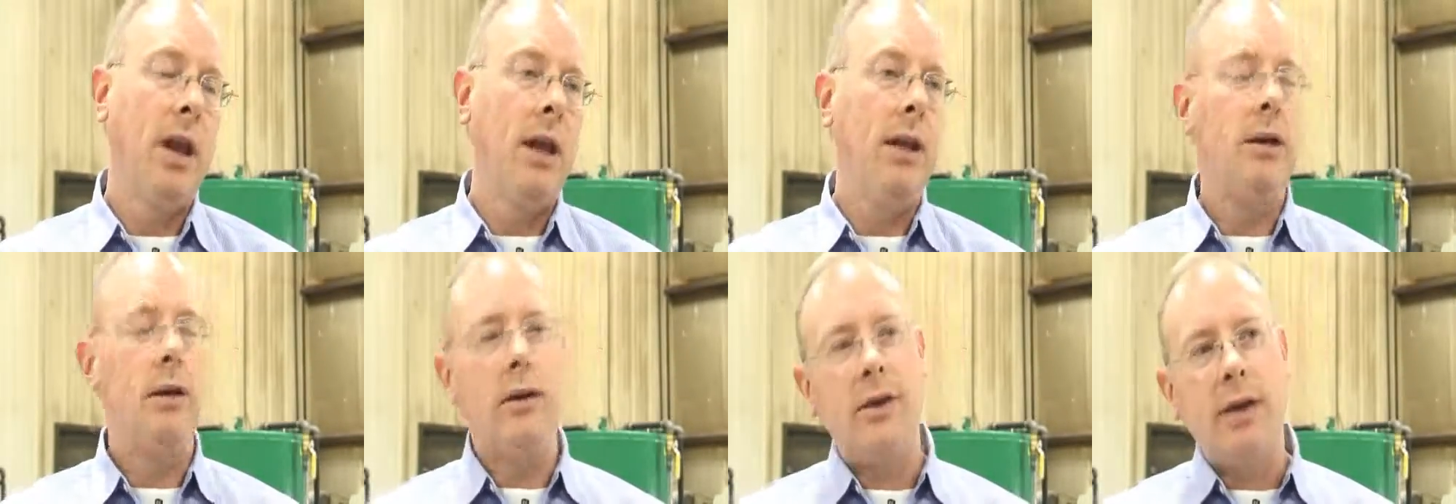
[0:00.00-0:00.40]

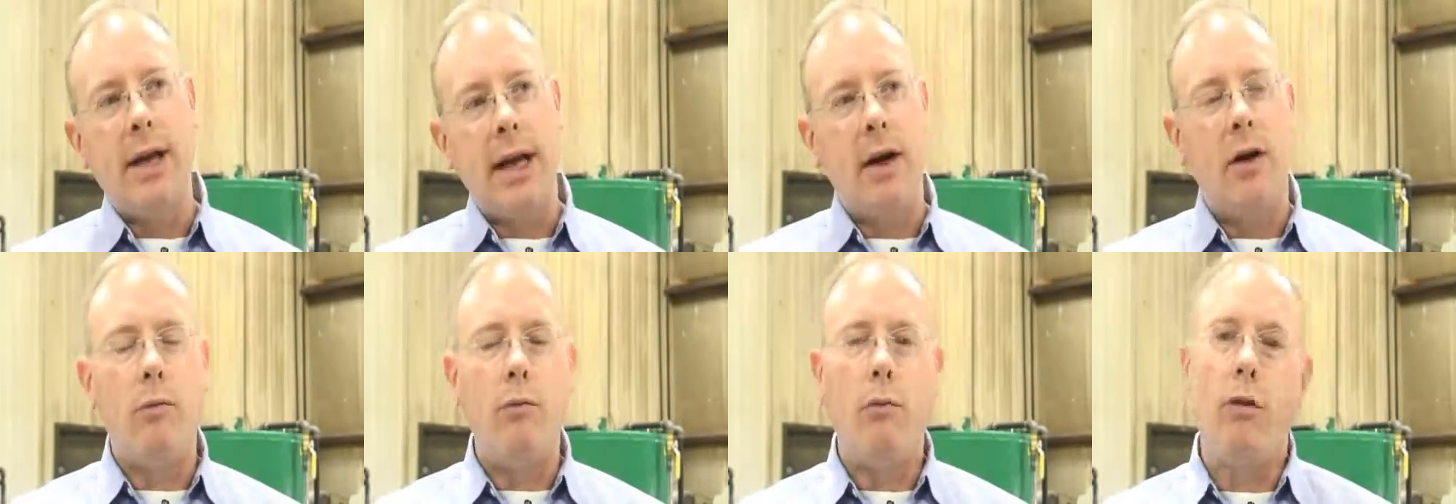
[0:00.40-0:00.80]
And you can
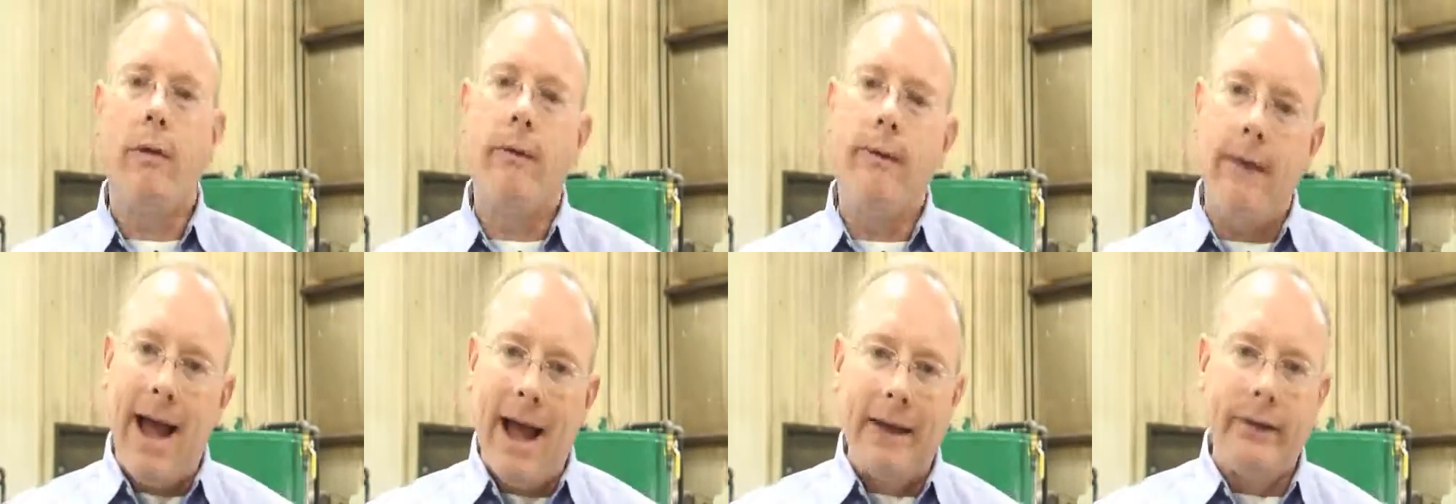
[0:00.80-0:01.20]
check out
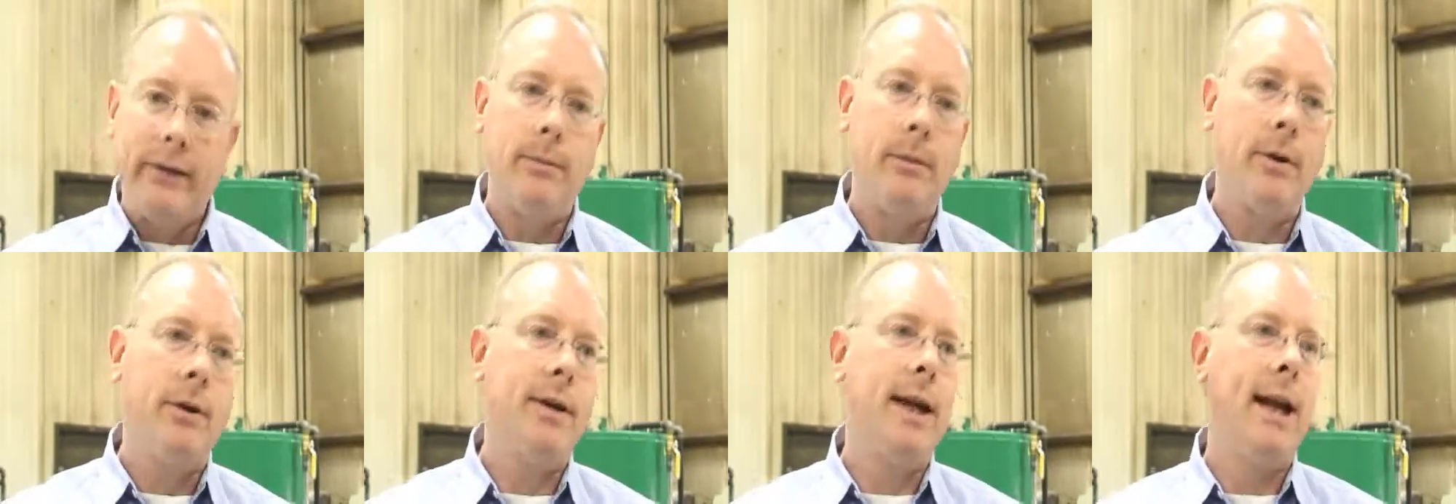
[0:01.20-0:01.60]
more
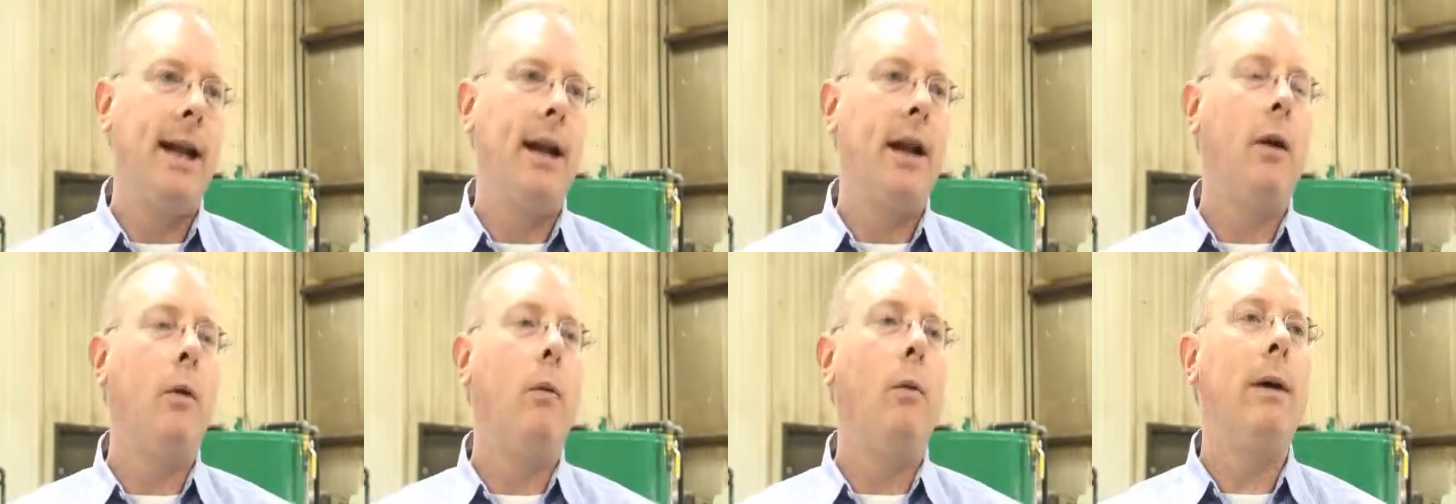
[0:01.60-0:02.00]
facts about
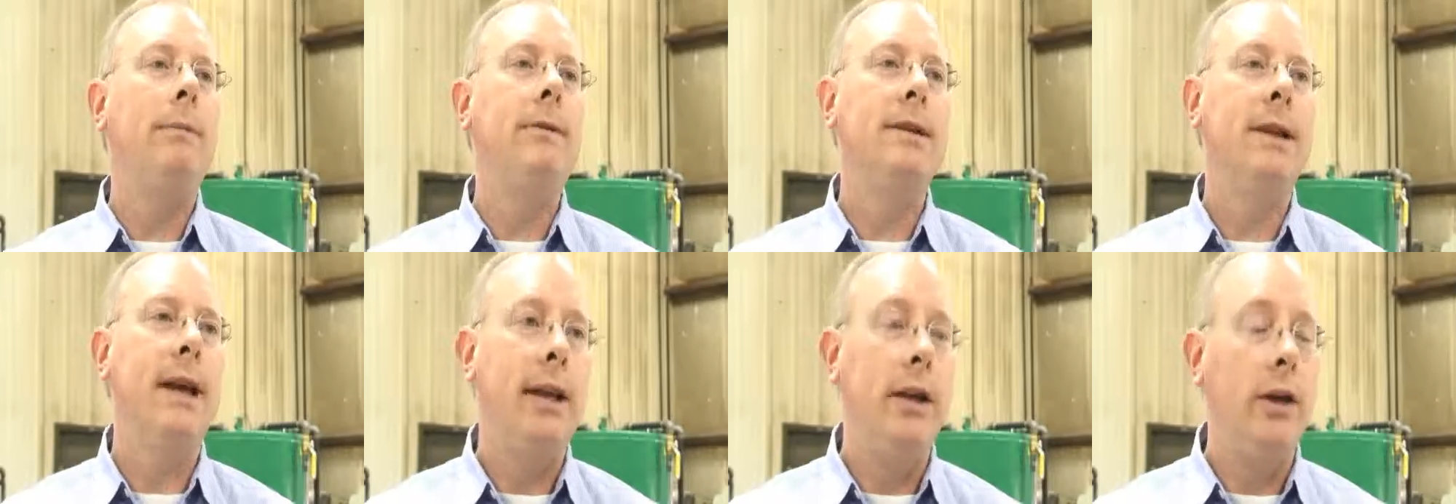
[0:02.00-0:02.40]
that on our
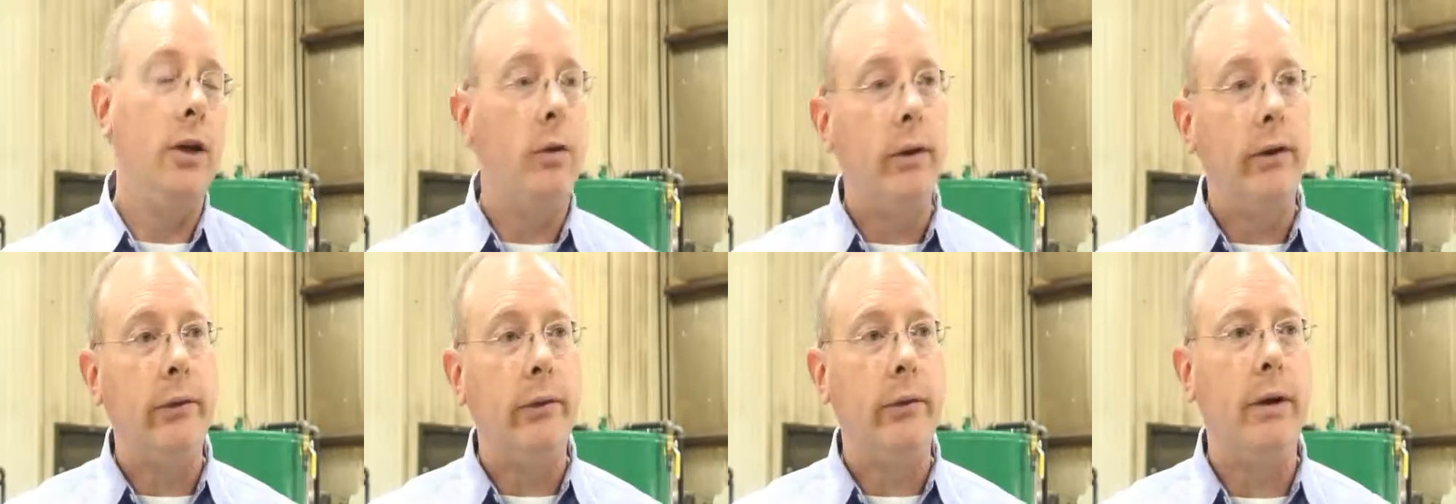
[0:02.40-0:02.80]
website,
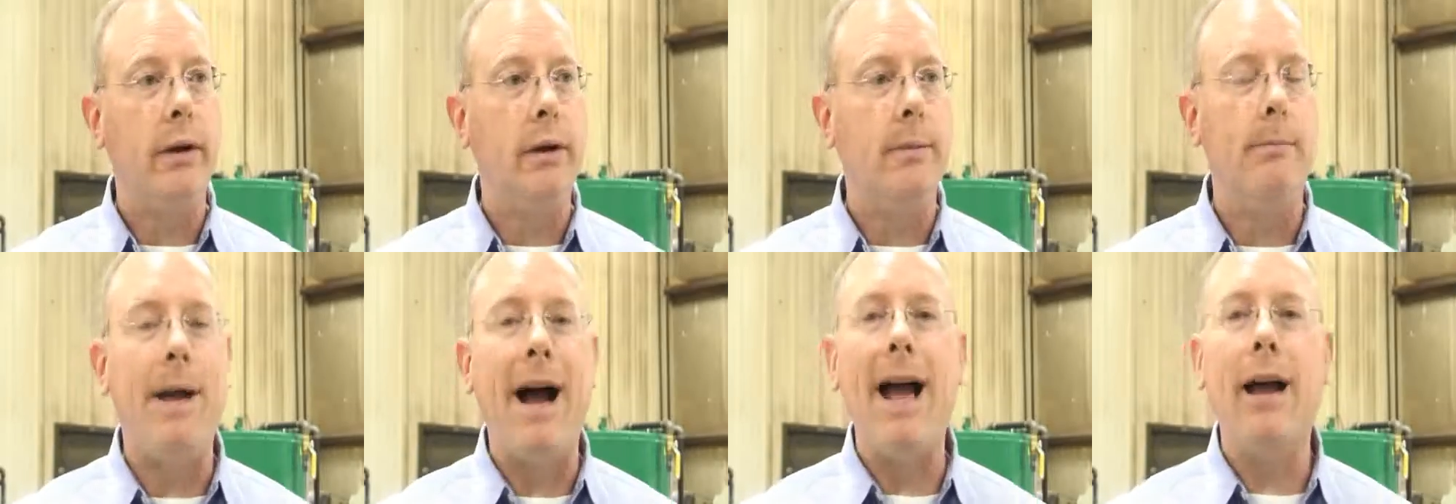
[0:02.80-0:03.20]

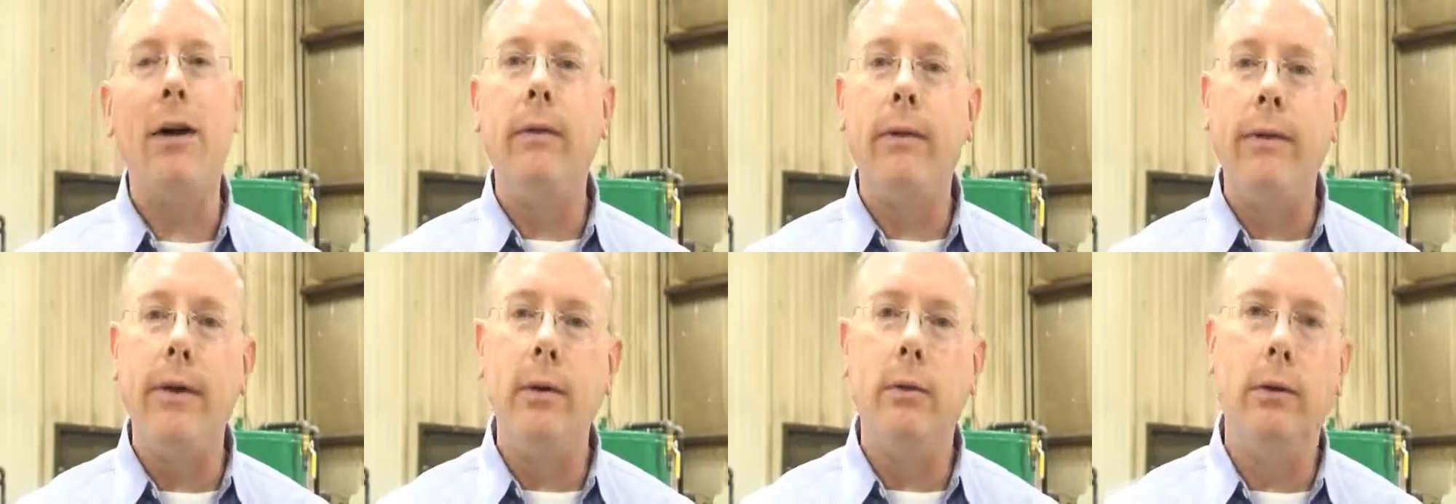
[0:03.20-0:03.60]

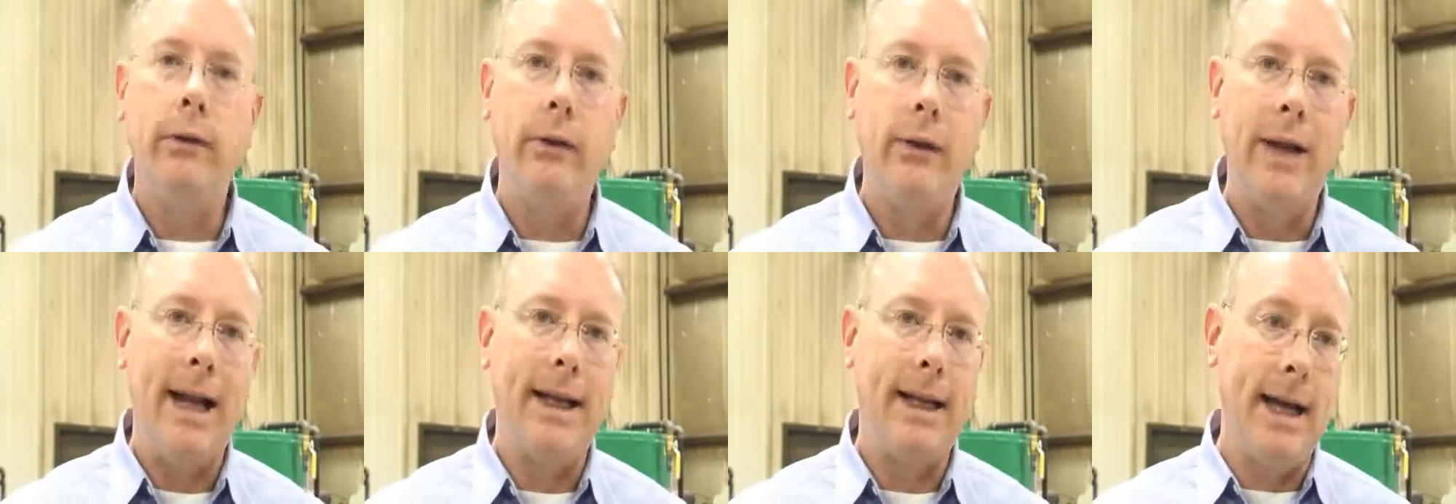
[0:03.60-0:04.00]

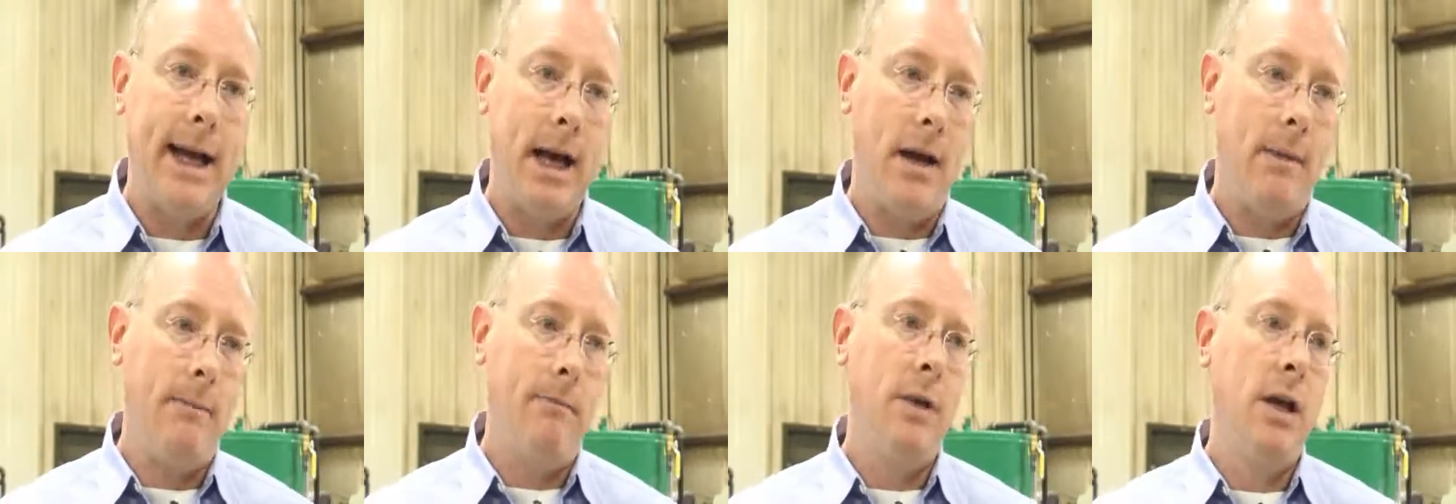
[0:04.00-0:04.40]

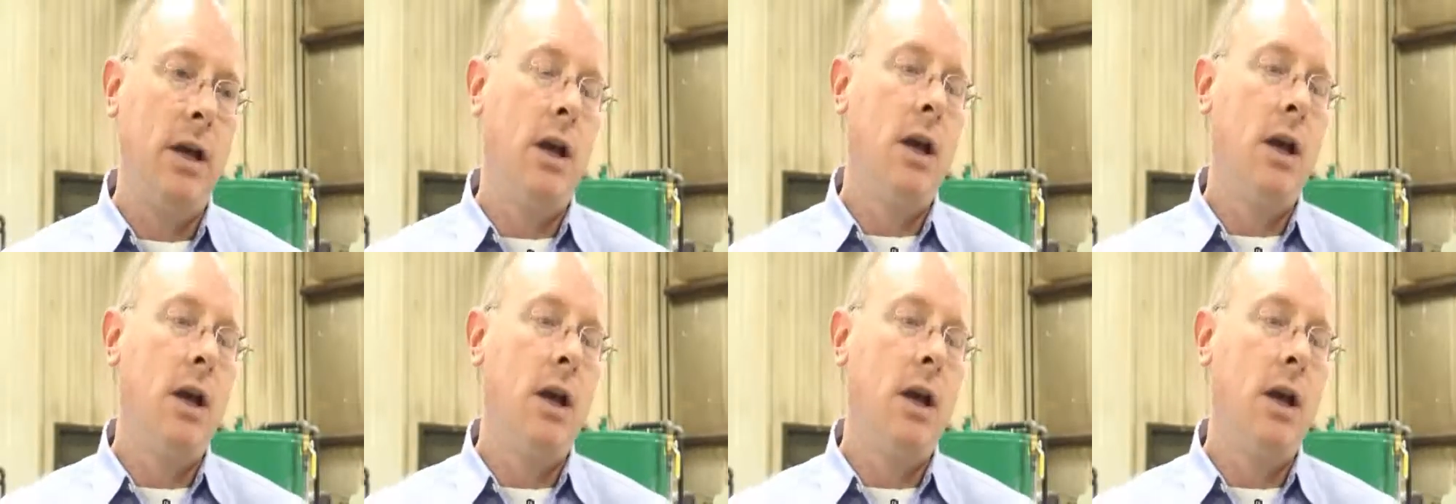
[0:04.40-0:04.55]
usfreedombiofuels.com.